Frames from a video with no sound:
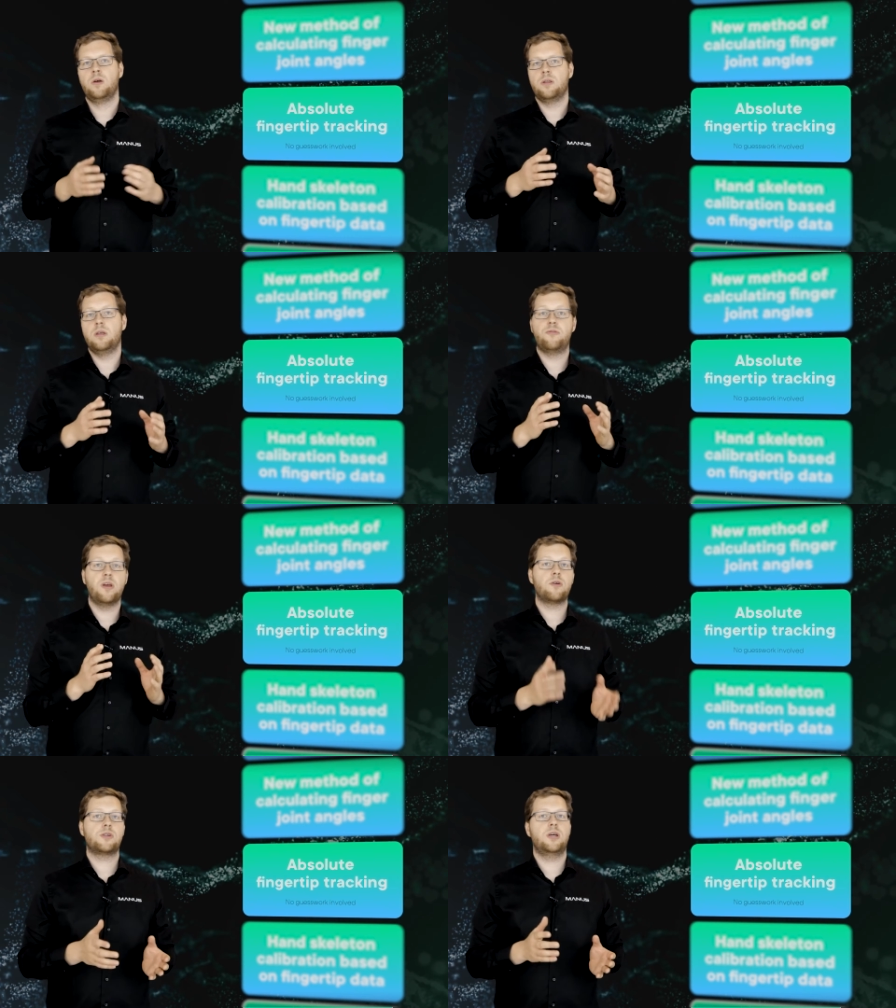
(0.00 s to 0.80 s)
The
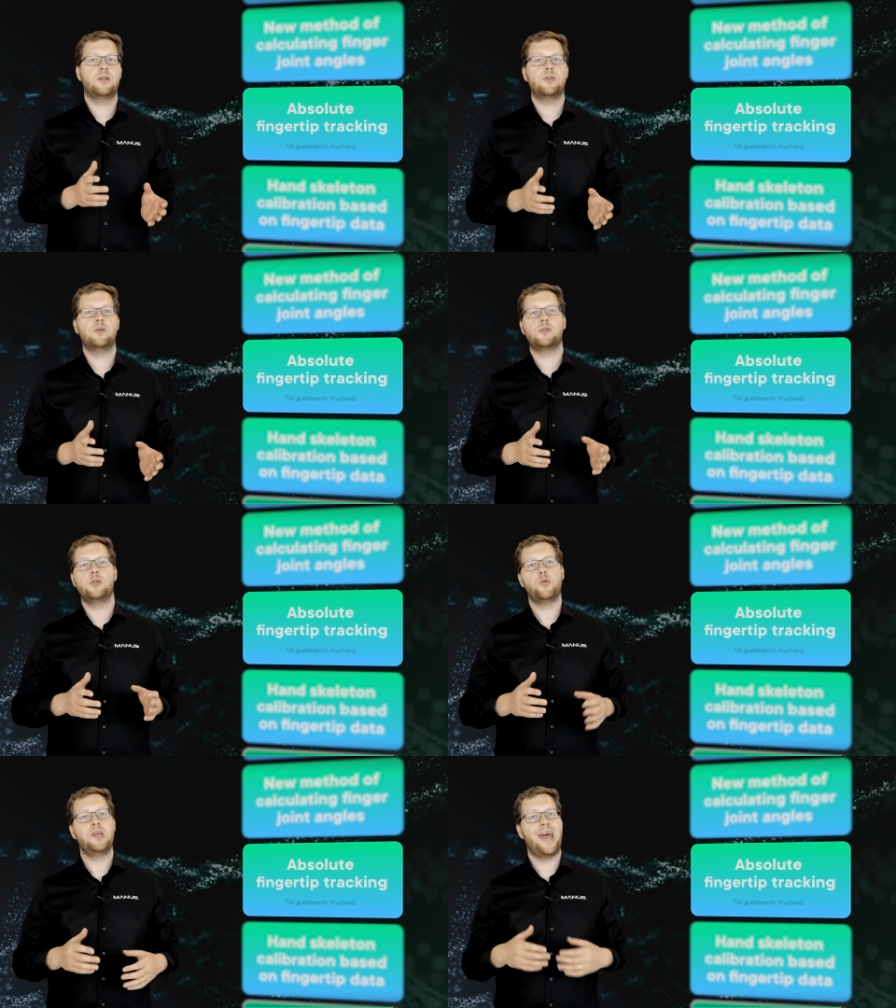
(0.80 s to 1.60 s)
finger sensors
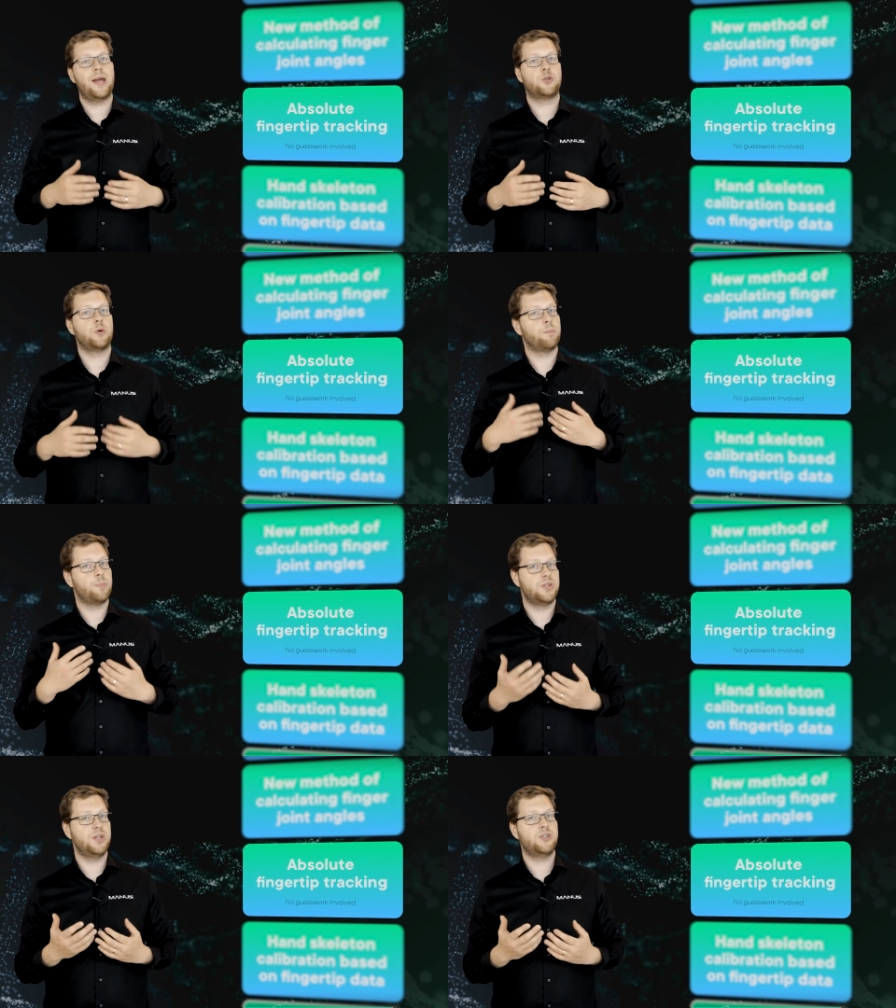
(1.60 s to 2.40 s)
know the actual
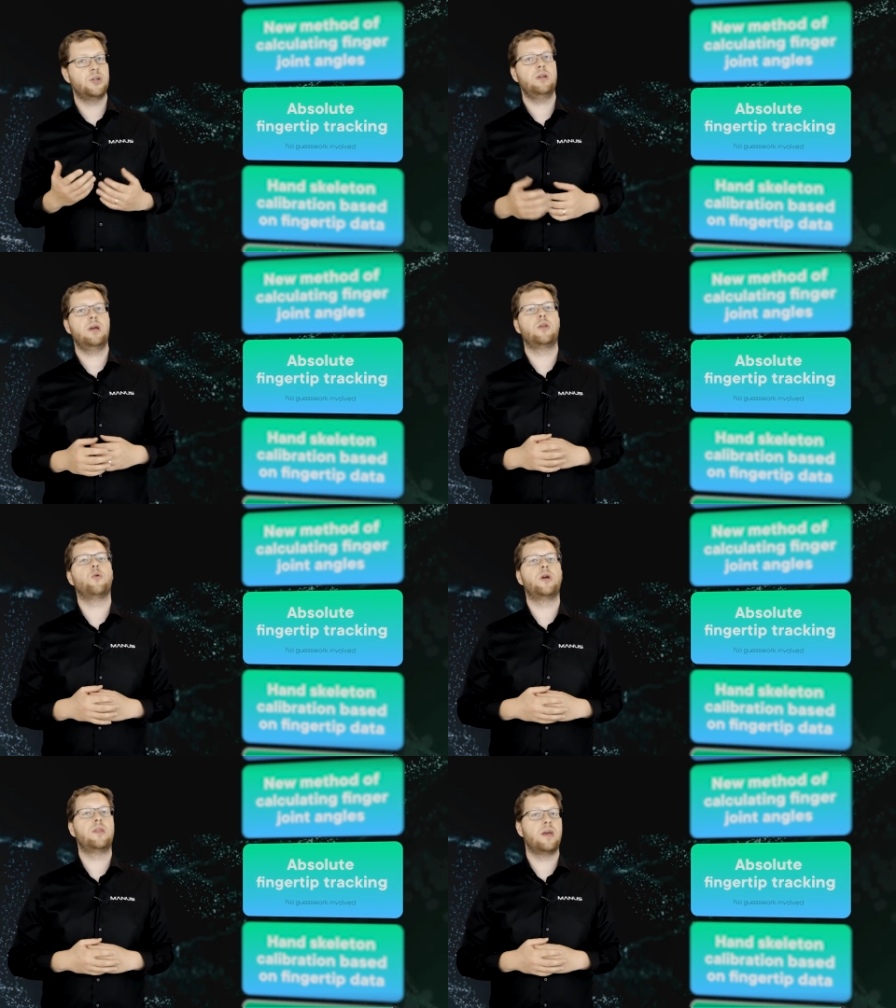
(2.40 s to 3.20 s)
position and
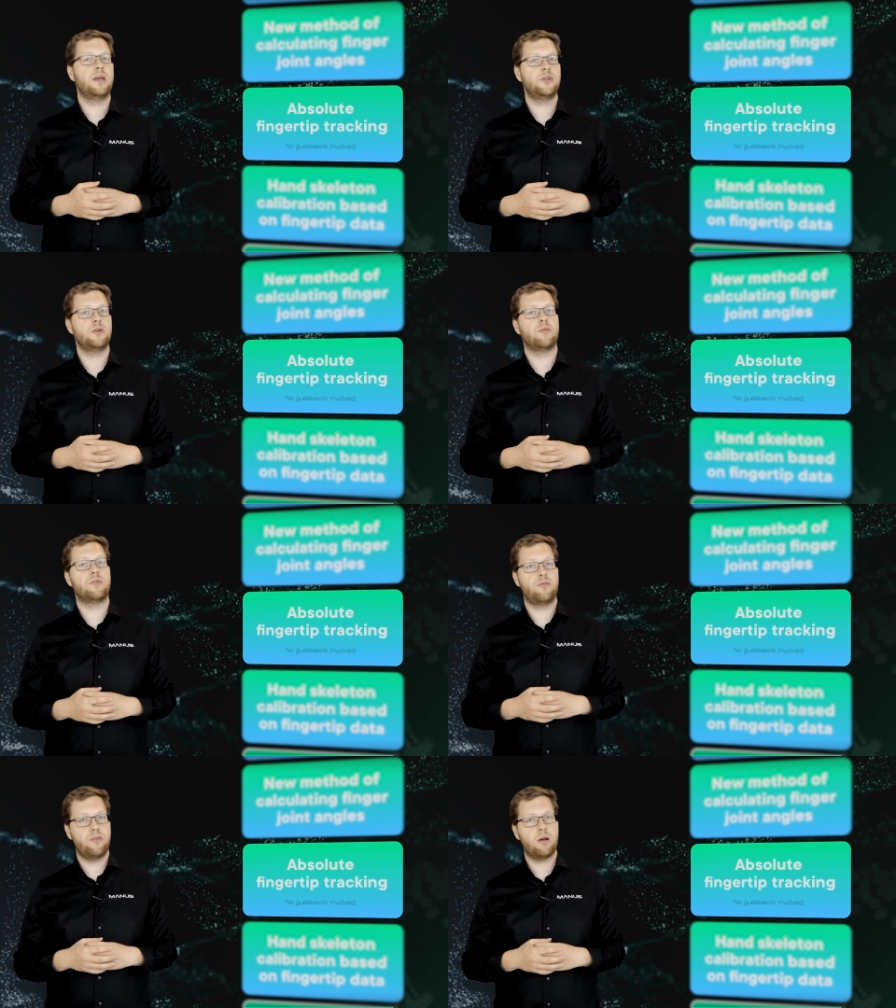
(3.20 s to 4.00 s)
orientation of the
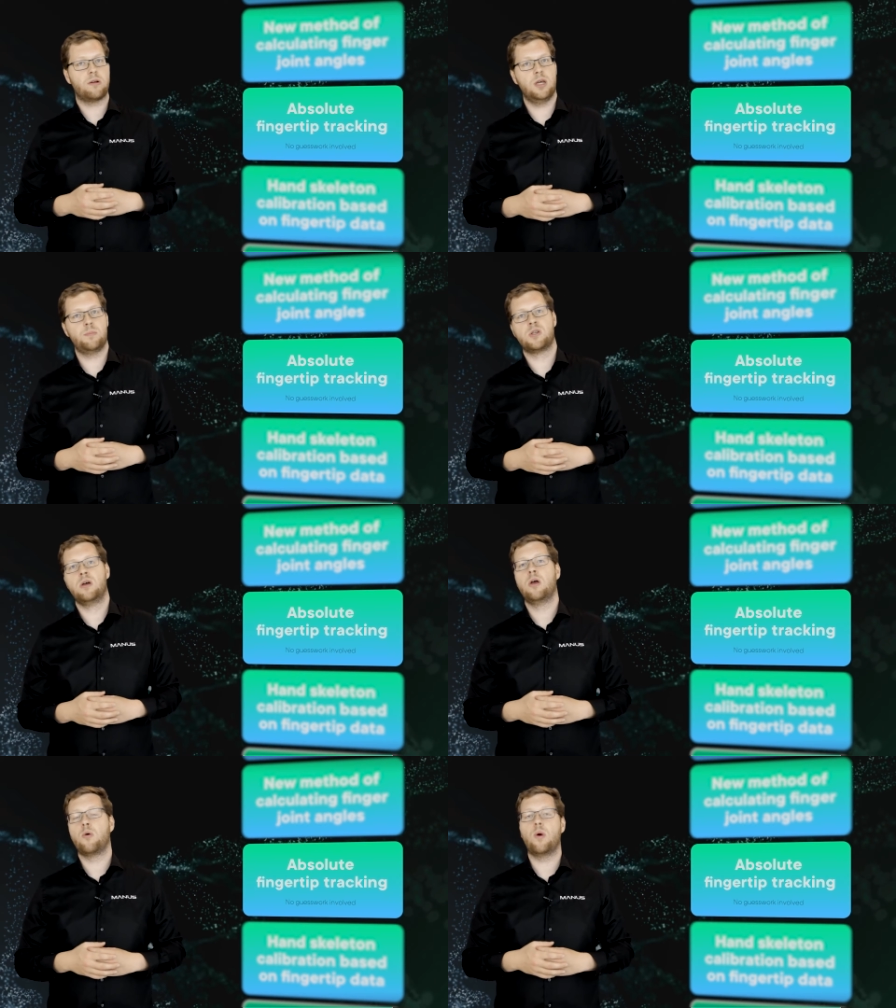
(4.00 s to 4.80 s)
fingertips
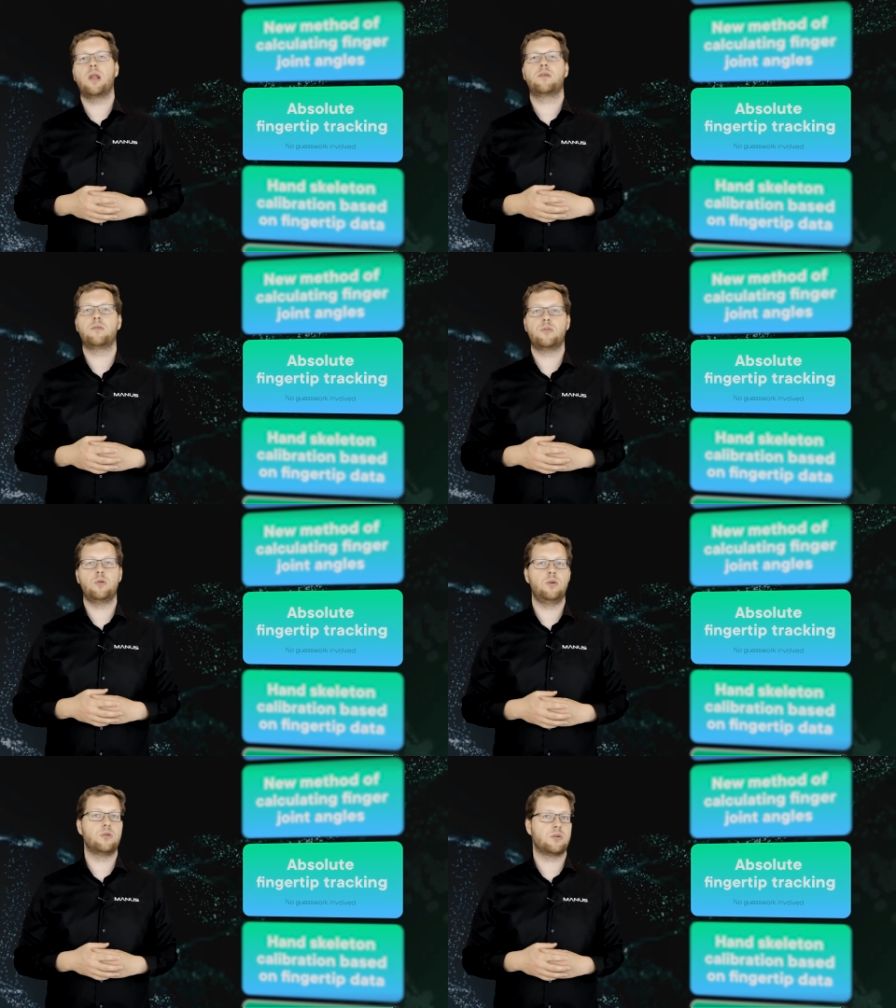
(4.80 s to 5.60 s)
relative to the
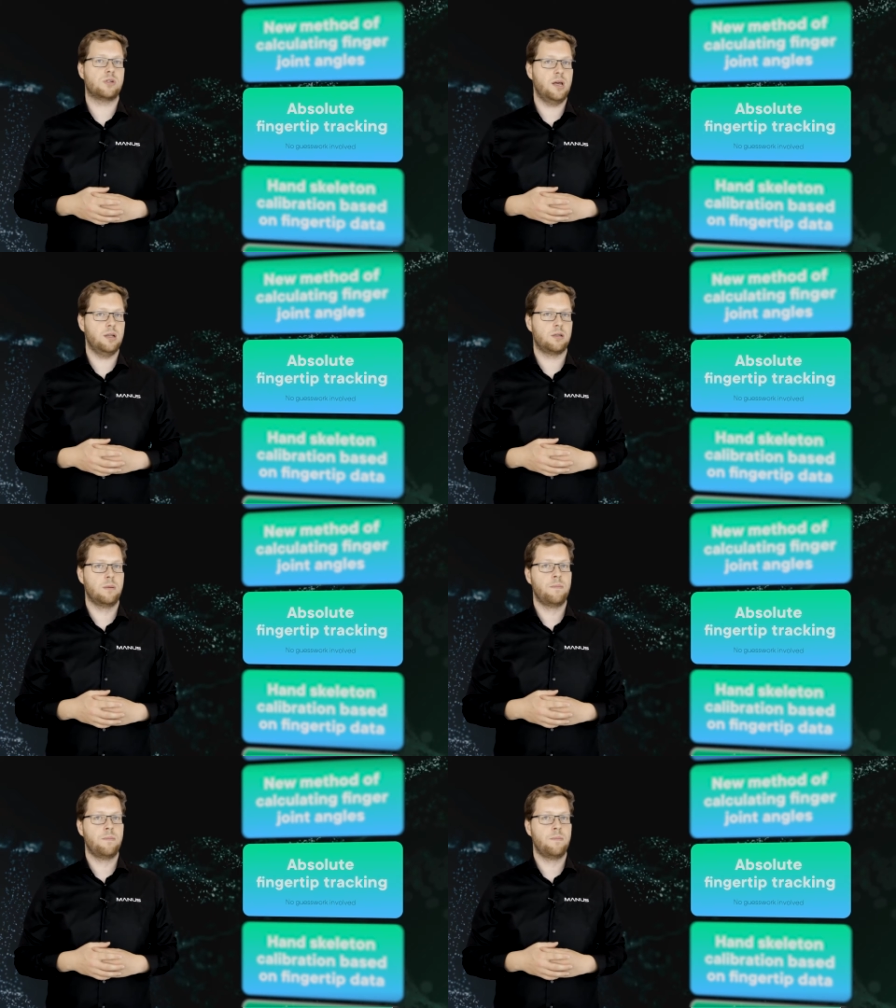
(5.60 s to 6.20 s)
user's hand.